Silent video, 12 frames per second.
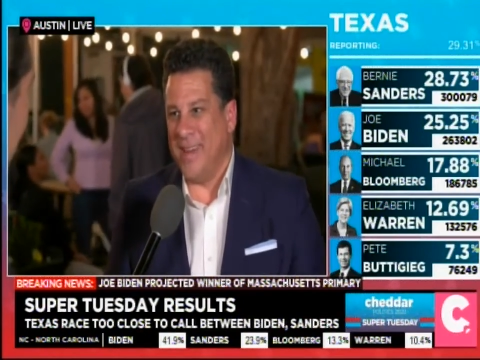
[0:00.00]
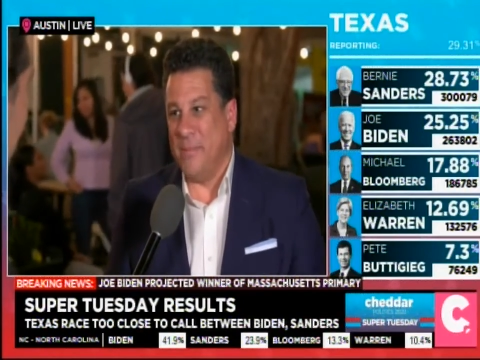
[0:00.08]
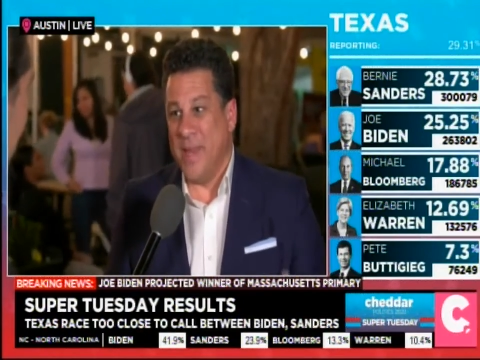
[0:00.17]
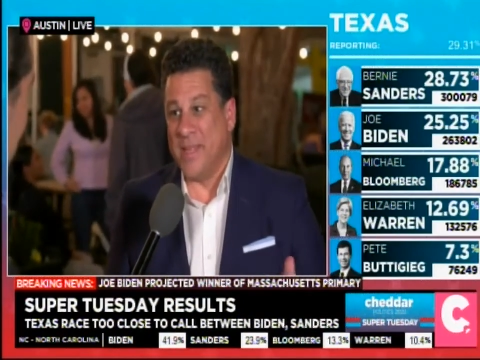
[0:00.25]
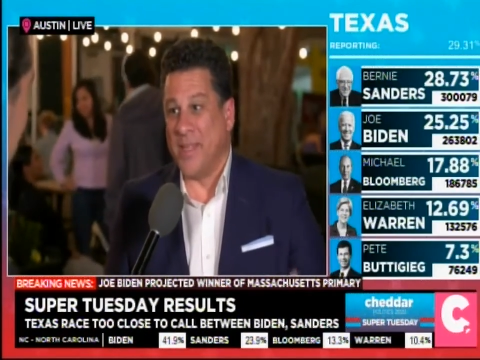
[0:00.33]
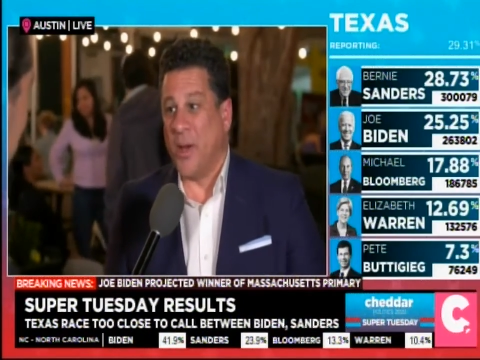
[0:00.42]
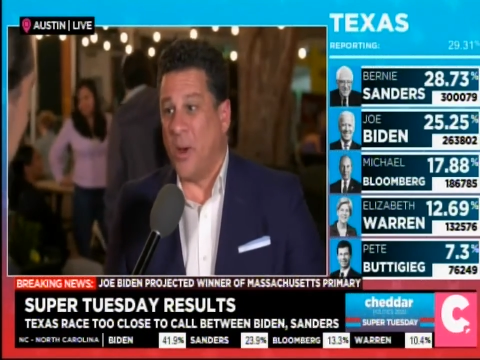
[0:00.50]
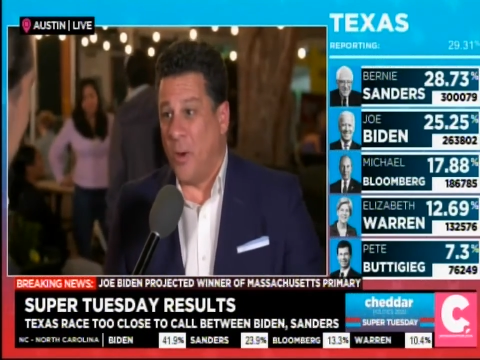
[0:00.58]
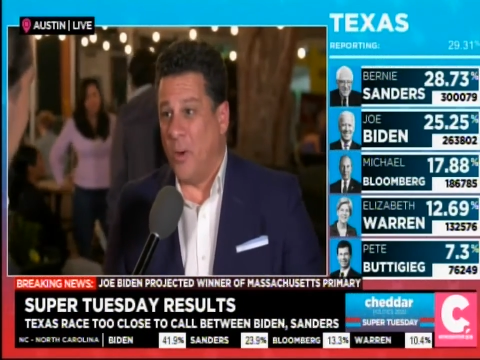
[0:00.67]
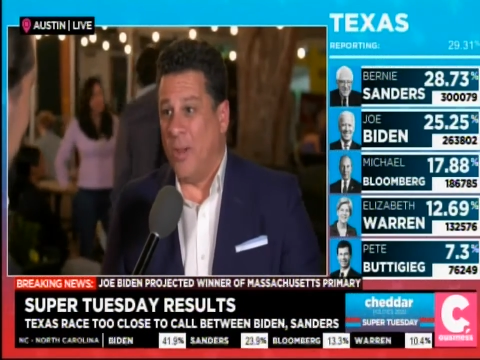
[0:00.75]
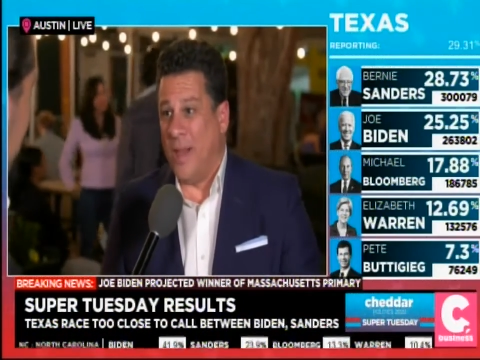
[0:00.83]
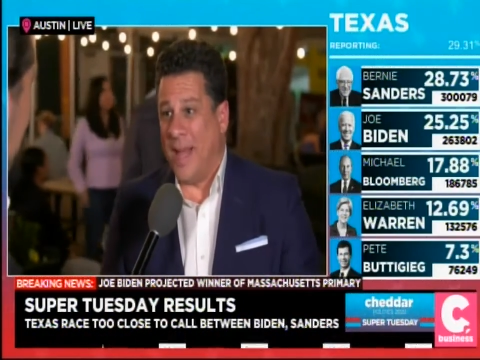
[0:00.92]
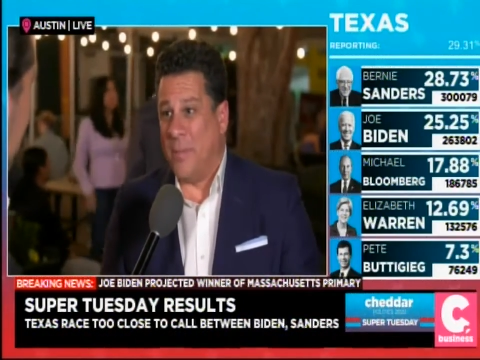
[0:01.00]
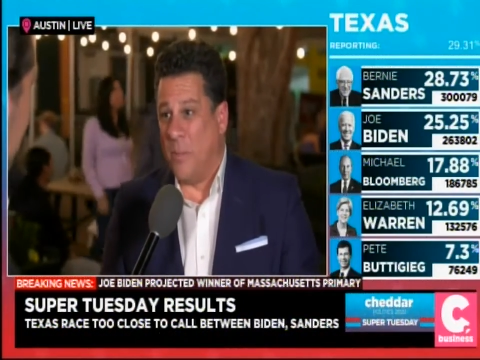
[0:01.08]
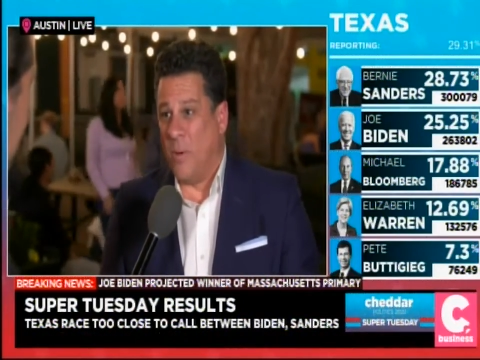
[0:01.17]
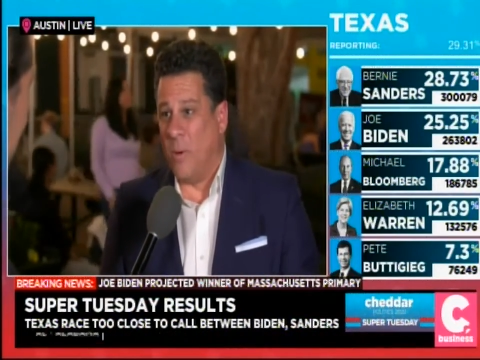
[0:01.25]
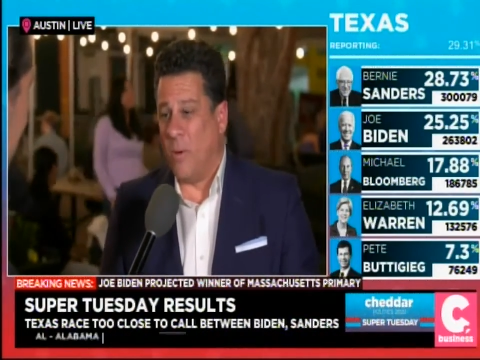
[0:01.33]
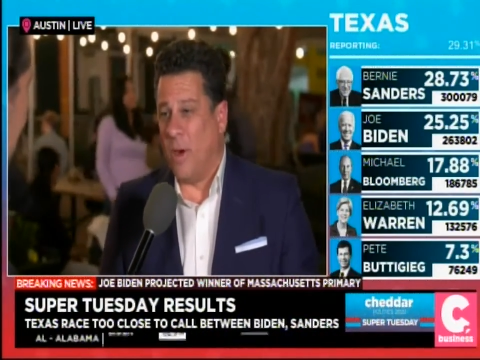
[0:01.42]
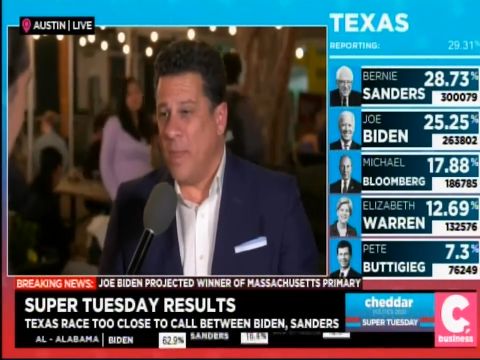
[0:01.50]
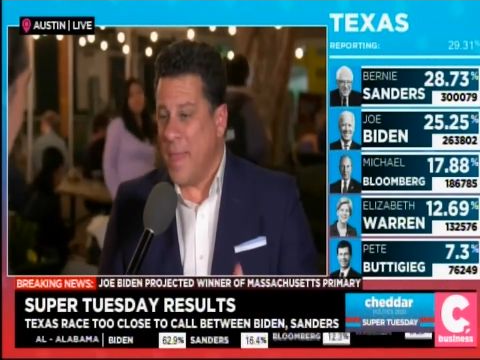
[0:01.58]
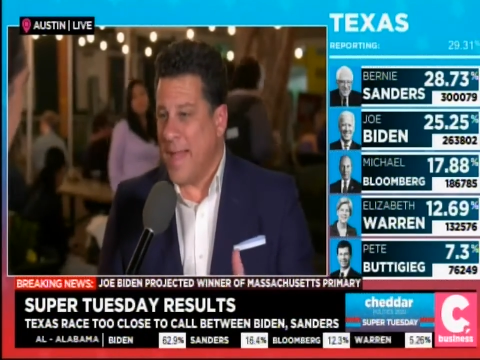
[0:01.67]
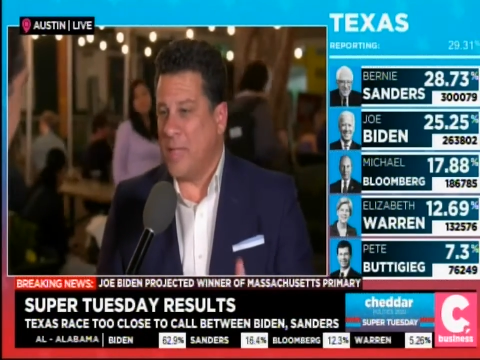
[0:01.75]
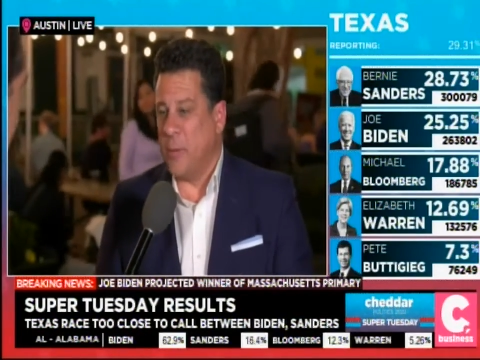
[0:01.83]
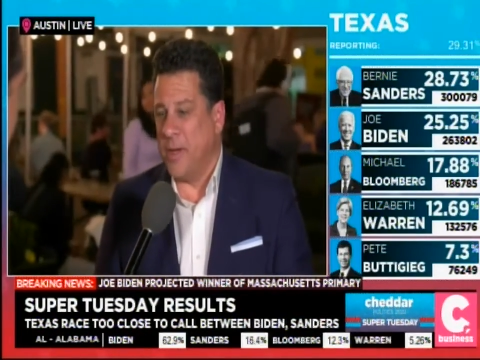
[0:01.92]
it means a whole lot more. And
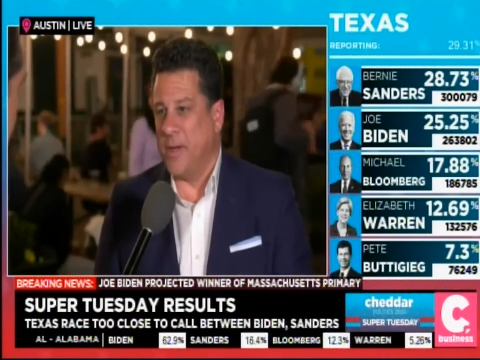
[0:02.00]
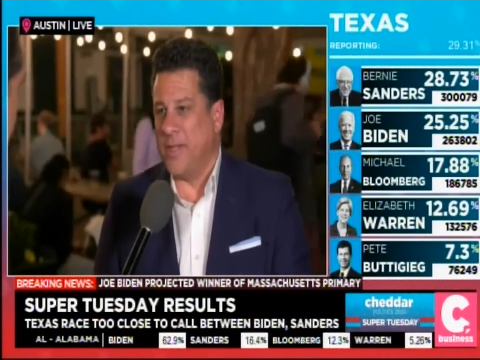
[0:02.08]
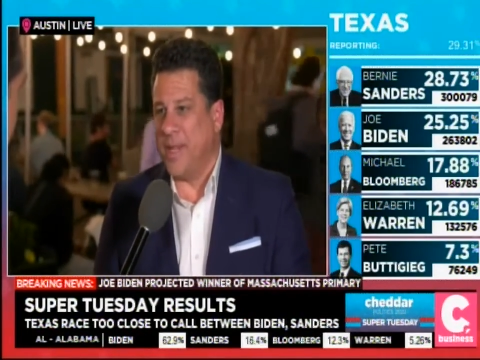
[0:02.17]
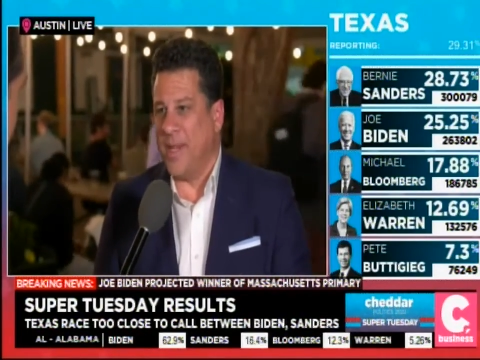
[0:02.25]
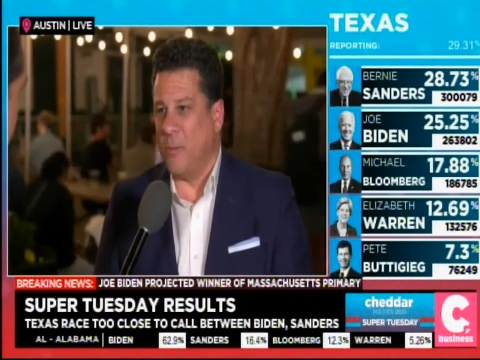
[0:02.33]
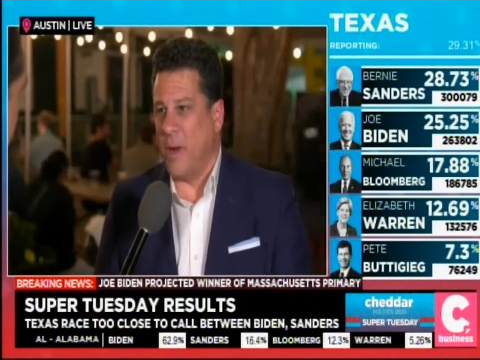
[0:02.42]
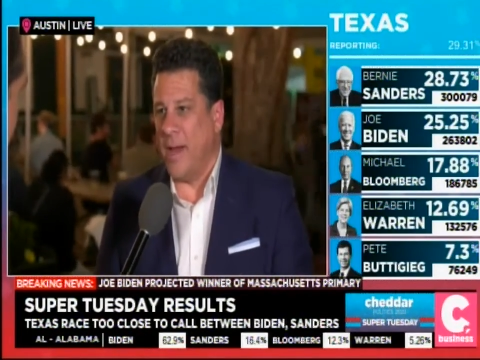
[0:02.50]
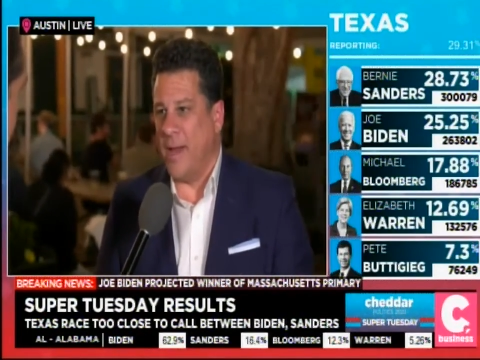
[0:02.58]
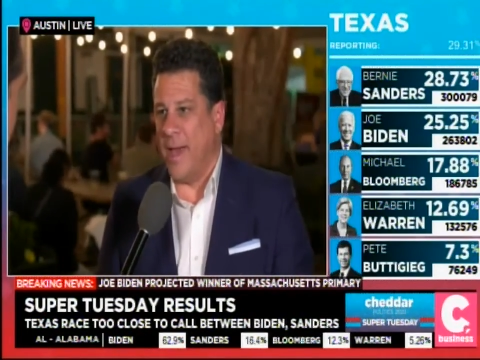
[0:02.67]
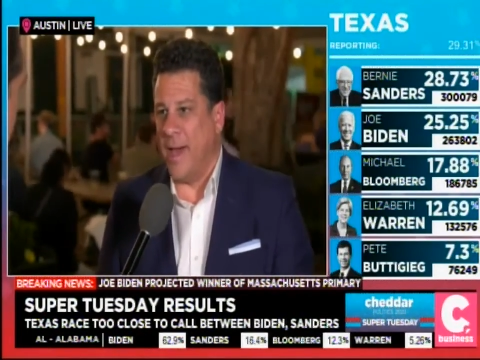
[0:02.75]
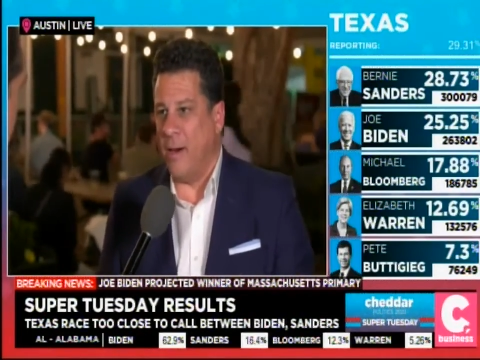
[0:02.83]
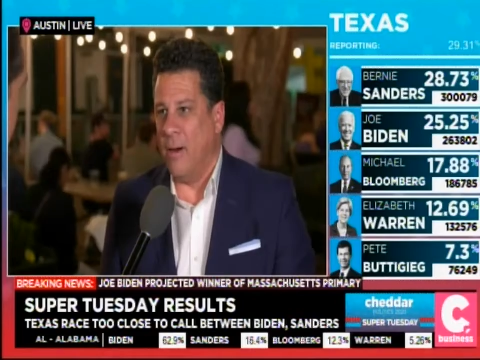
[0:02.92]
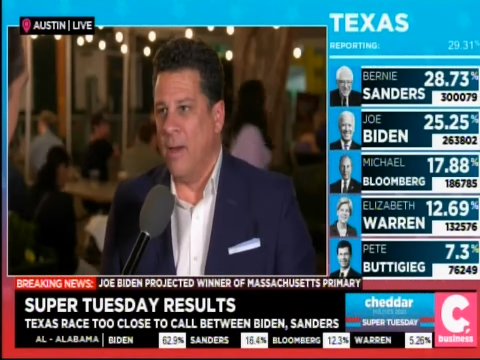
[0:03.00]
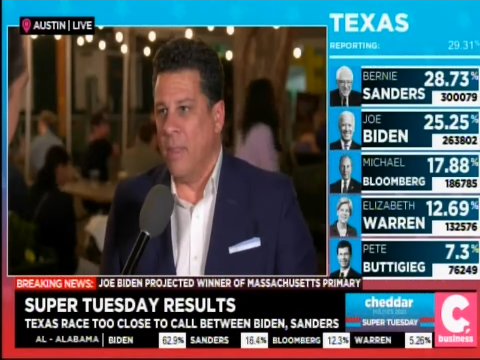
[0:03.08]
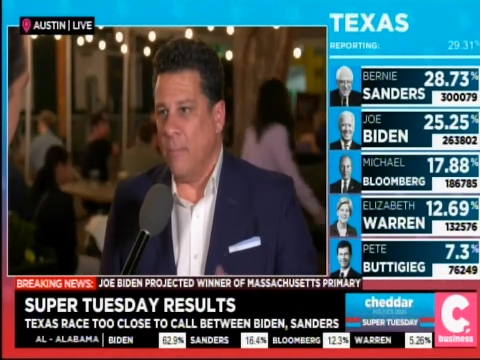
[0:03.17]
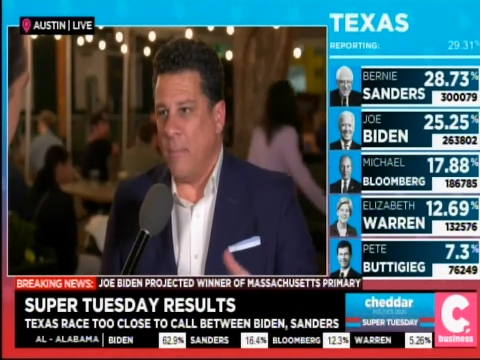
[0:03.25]
that's what you're seeing right now.